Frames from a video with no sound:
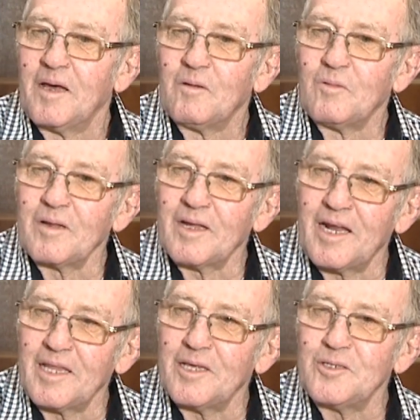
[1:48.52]
Well,
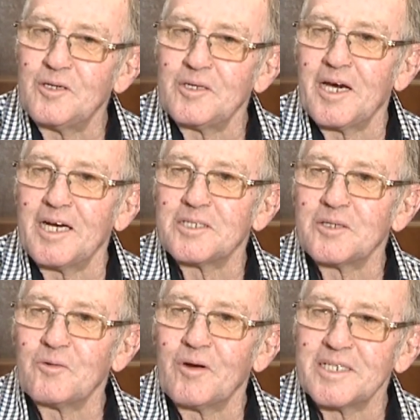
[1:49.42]
under the
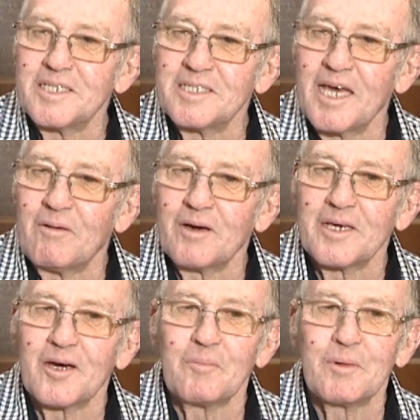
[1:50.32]
adjudications of racing now, I
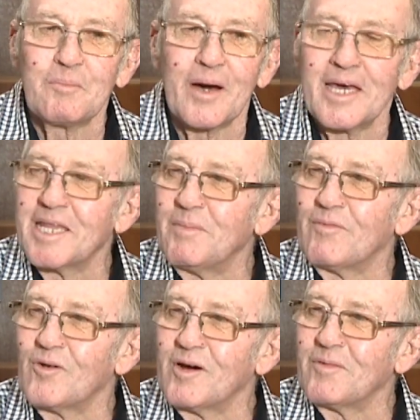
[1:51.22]
think I'll be paying them
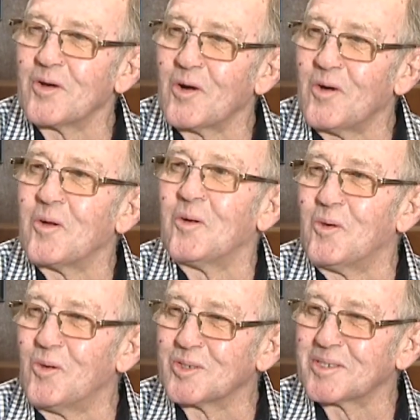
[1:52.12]
before I even got on a
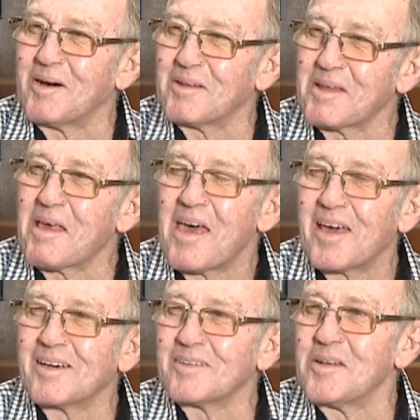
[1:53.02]
horse,
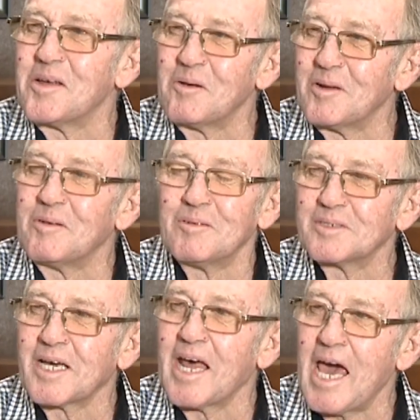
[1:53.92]
because I knew it
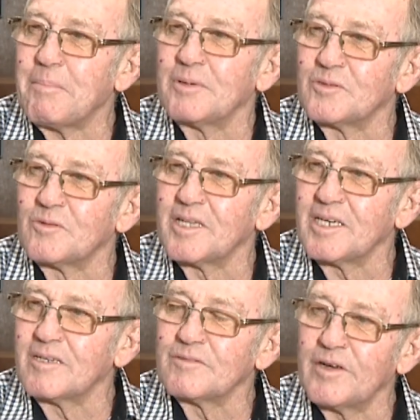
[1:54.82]
was going to happen, sort of
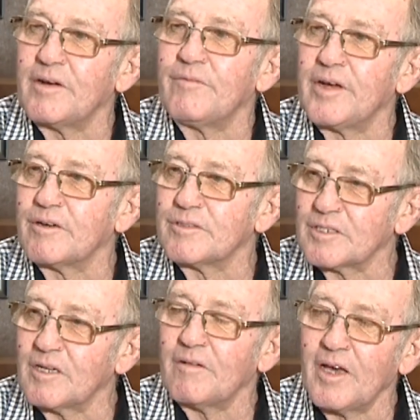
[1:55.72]
thing. I was very vigorous
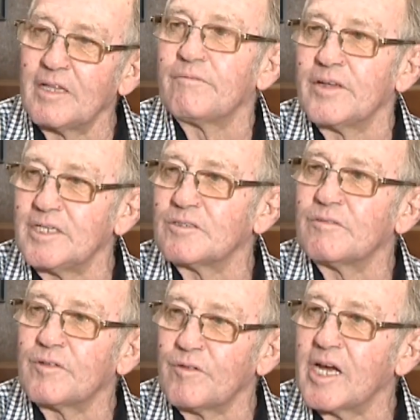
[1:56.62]
in the finish
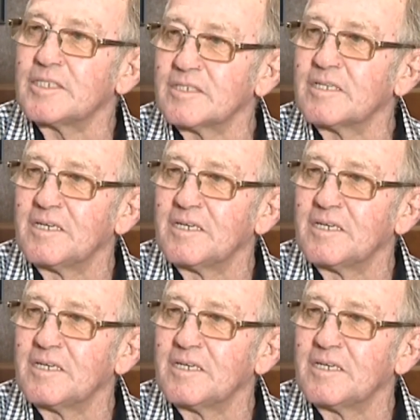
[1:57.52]
of a race.